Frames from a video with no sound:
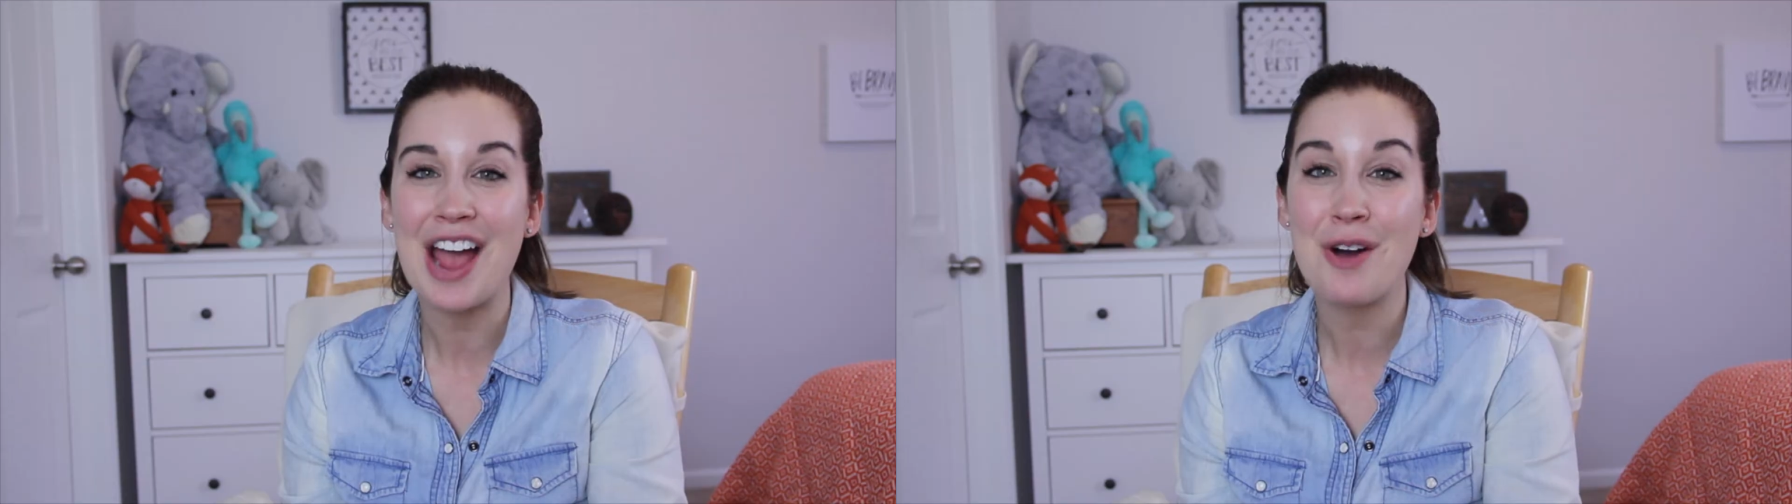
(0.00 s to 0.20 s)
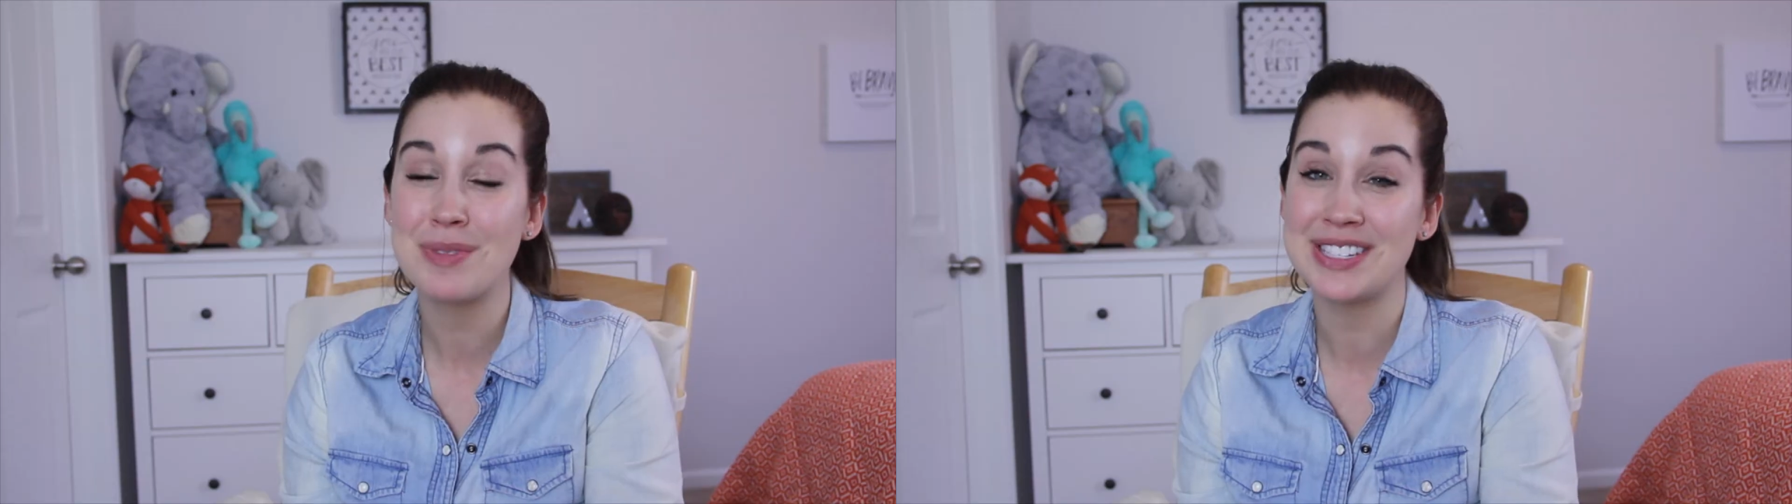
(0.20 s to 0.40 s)

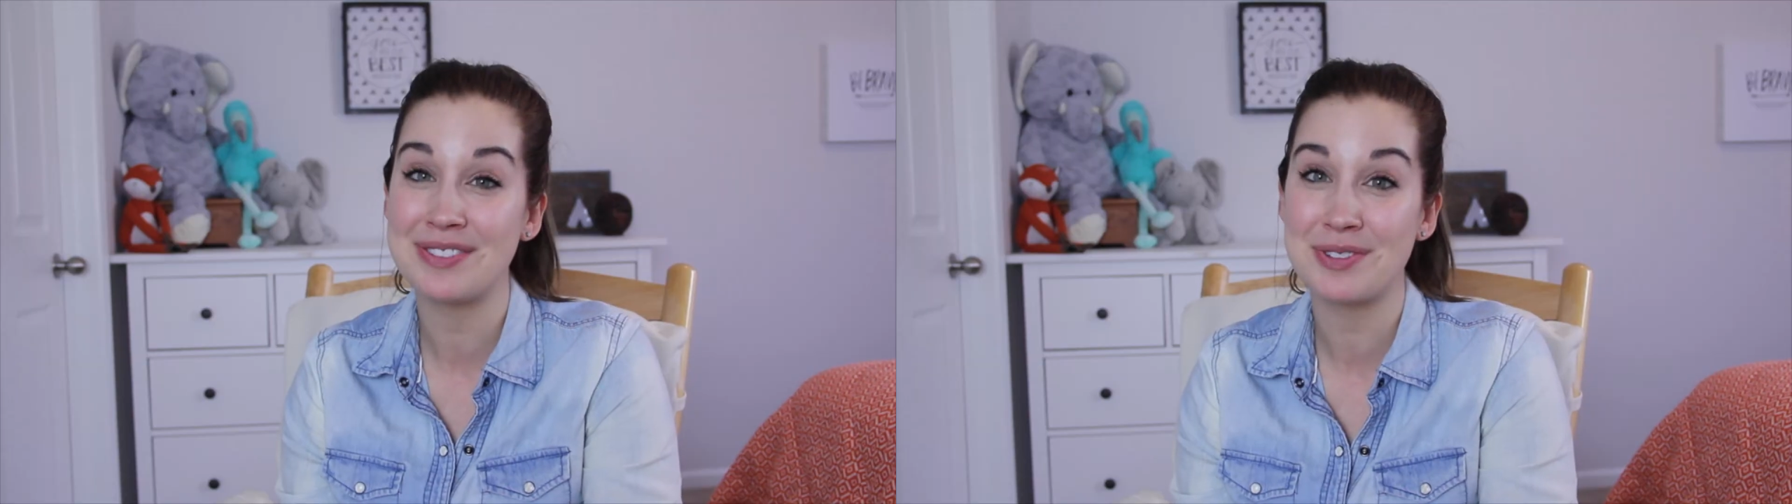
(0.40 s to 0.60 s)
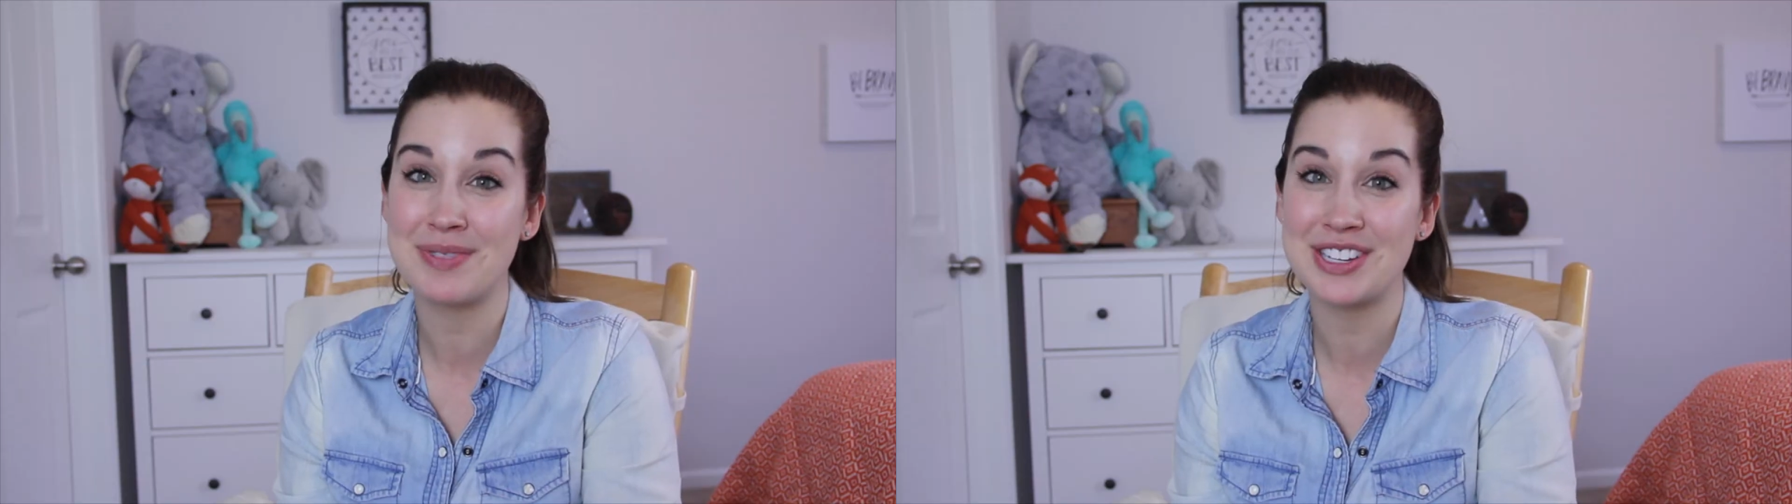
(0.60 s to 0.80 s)
hope this
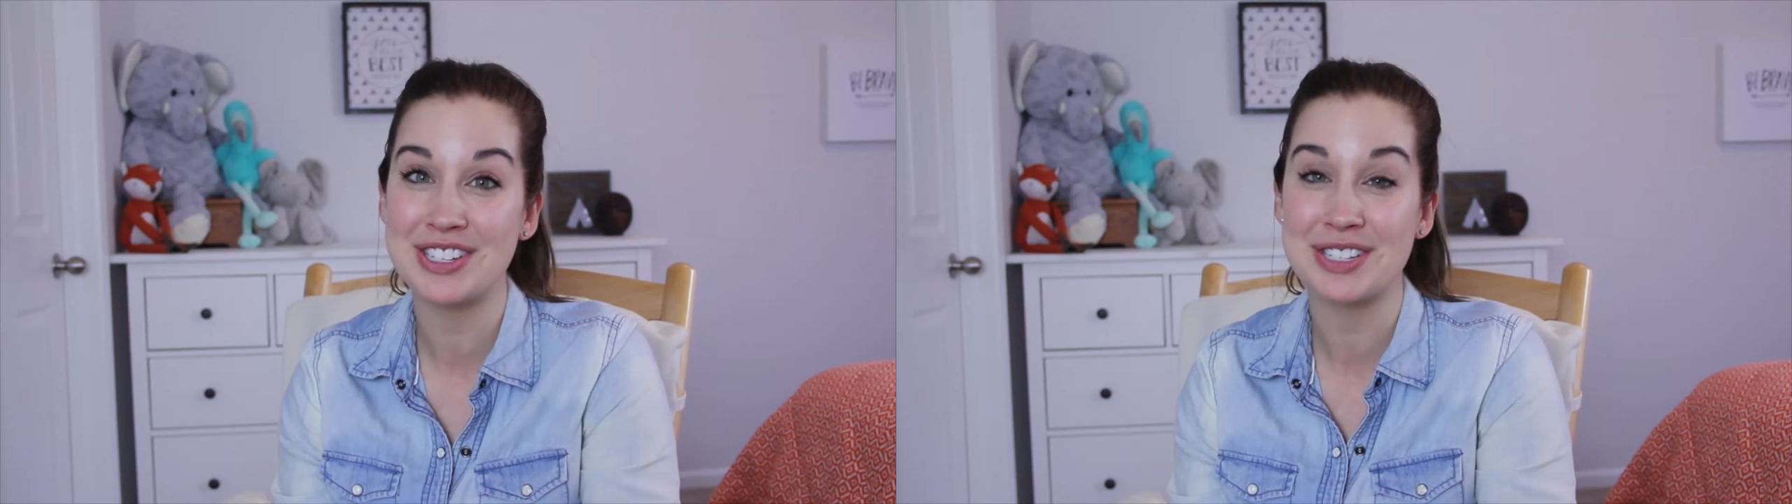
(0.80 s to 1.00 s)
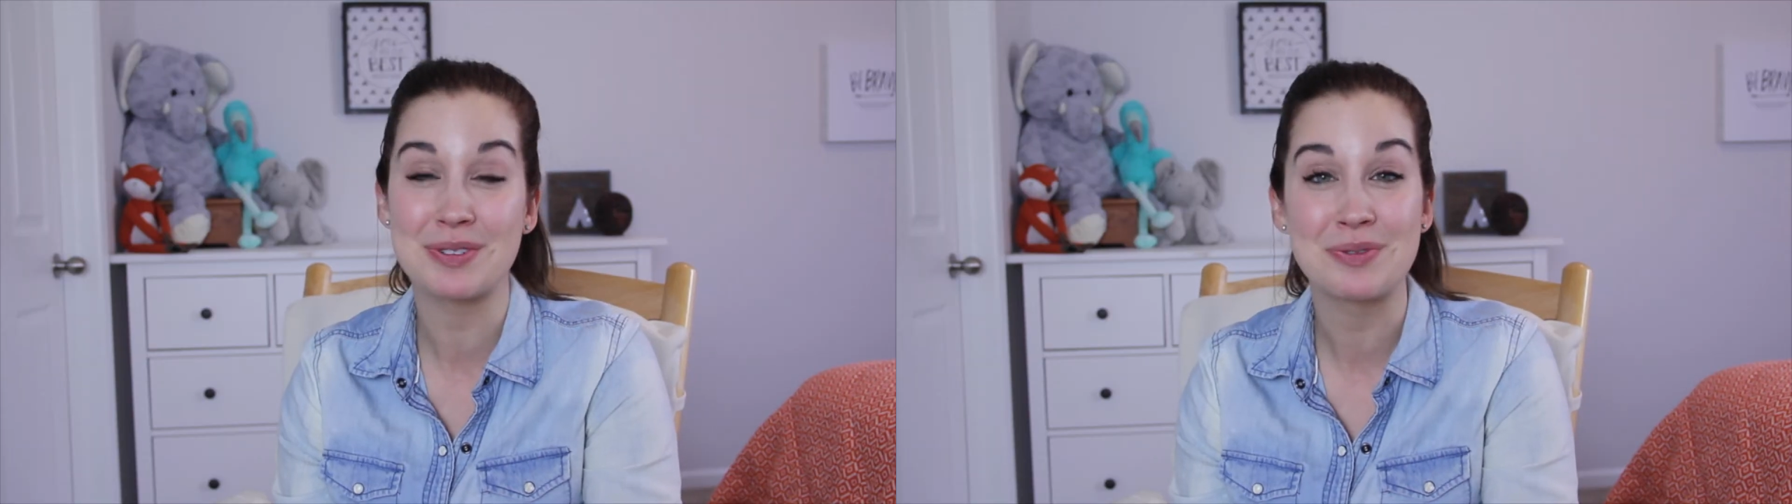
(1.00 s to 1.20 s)
information
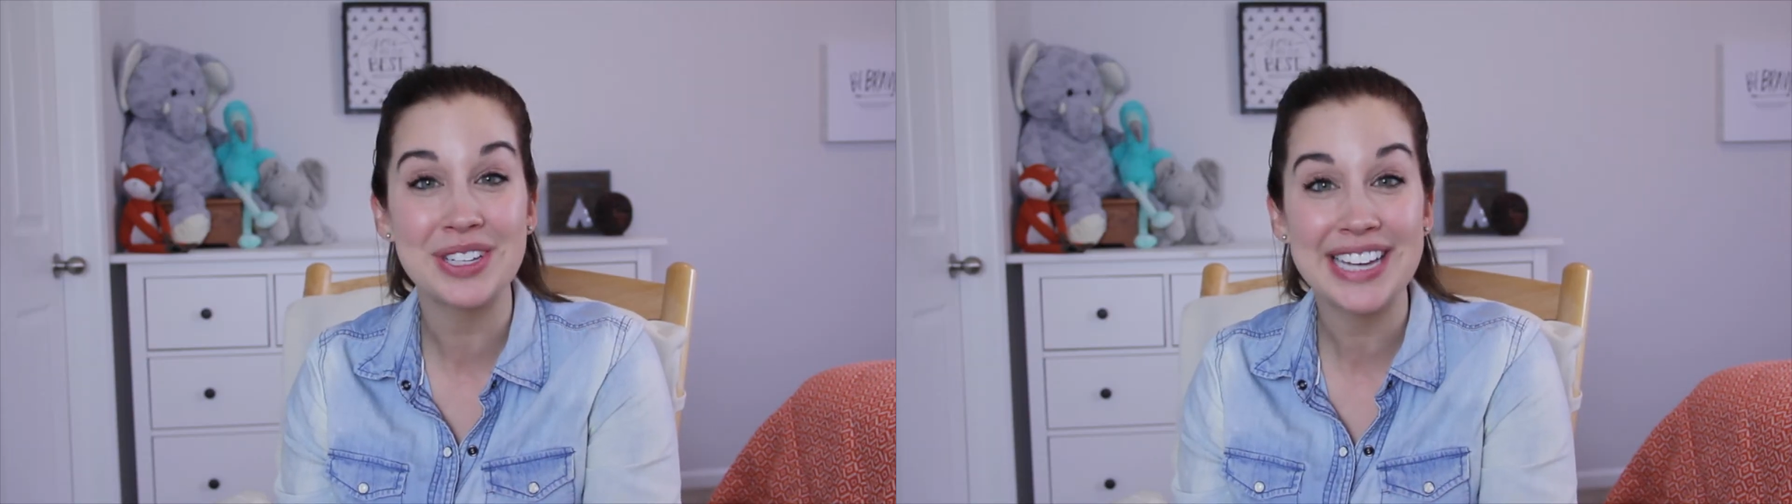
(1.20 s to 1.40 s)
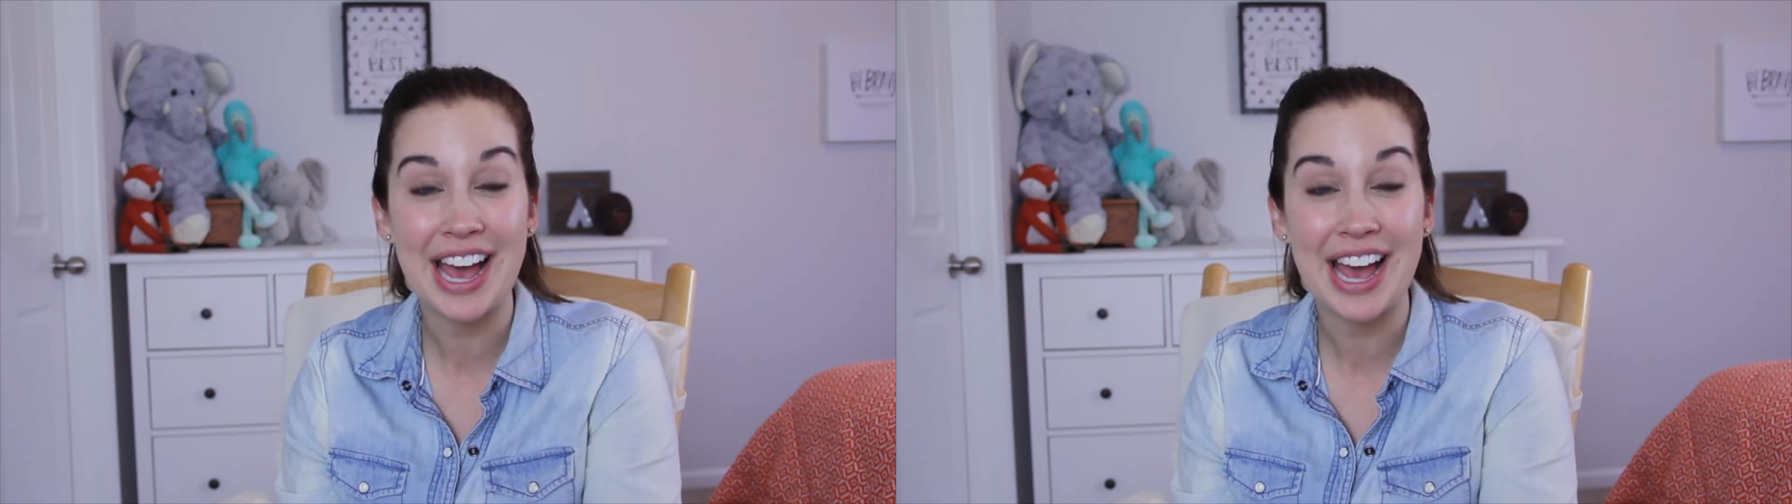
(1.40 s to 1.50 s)
has been really